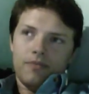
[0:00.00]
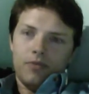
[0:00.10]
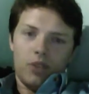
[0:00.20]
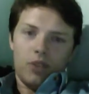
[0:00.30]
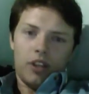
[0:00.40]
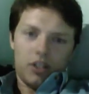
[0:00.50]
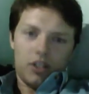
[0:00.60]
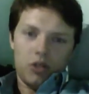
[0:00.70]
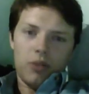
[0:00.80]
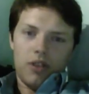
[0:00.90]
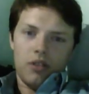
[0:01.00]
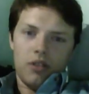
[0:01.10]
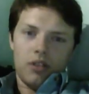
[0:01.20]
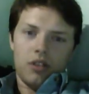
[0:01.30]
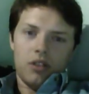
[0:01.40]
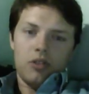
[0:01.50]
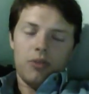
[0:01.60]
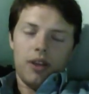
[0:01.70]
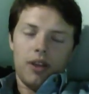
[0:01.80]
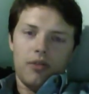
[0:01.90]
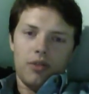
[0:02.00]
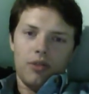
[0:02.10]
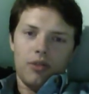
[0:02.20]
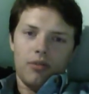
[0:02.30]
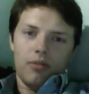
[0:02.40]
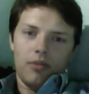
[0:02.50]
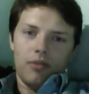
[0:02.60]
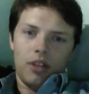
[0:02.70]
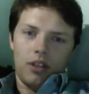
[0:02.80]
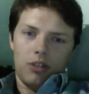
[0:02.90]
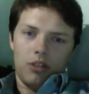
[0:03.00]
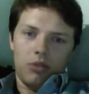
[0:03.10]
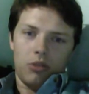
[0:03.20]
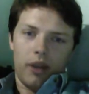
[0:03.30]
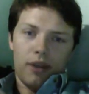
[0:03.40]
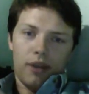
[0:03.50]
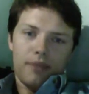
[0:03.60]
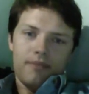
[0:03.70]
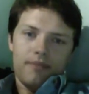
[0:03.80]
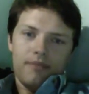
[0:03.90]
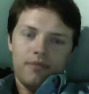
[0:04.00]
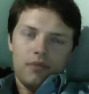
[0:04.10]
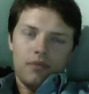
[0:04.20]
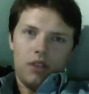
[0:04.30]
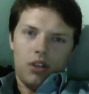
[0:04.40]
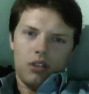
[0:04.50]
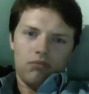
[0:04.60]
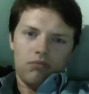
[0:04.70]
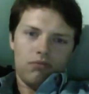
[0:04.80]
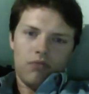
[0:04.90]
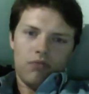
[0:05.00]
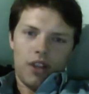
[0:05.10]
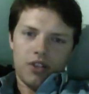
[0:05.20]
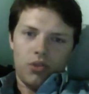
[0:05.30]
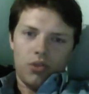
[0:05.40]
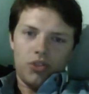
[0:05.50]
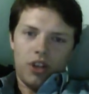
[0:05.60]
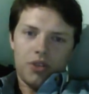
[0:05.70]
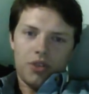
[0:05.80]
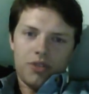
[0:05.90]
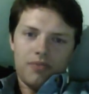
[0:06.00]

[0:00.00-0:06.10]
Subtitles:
For like a two bedroom and communal bath and ice cold showers.